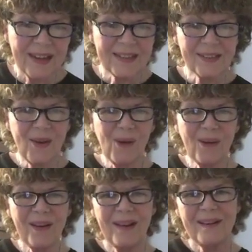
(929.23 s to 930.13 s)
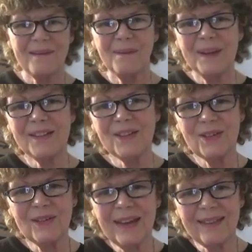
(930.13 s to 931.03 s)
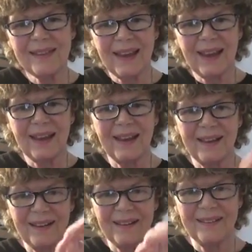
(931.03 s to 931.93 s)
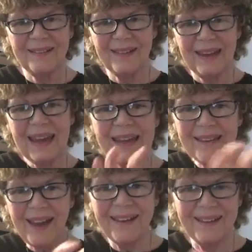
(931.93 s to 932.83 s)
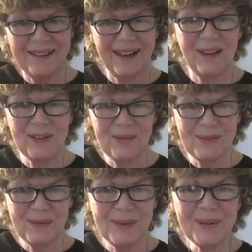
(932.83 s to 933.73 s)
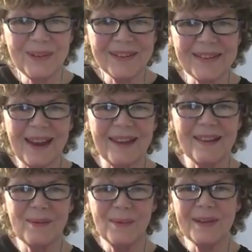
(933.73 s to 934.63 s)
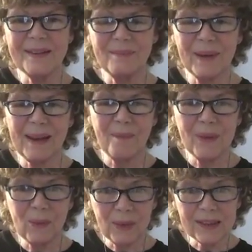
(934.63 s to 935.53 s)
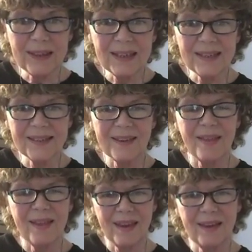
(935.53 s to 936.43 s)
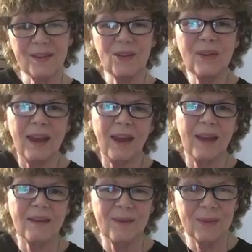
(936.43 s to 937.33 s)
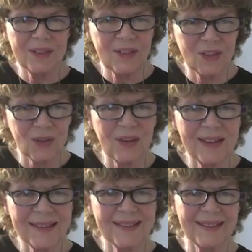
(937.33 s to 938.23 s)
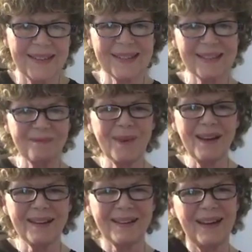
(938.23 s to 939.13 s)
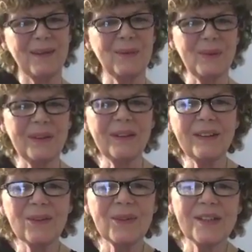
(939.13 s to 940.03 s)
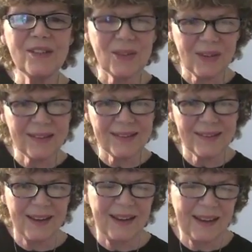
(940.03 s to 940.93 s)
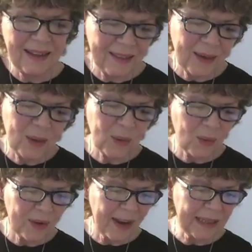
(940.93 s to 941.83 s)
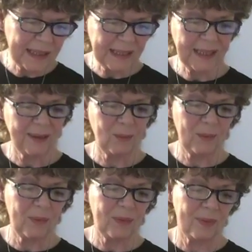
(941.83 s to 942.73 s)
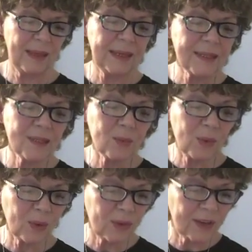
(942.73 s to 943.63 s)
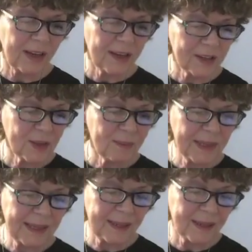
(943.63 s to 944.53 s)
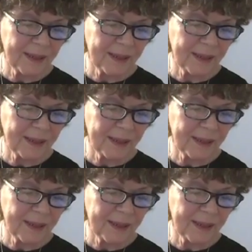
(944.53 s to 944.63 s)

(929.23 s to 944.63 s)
So once you get the id out of the words and become the witness, then you can rejoice. Esmach, I will rejoice in the Lord and in His word to me.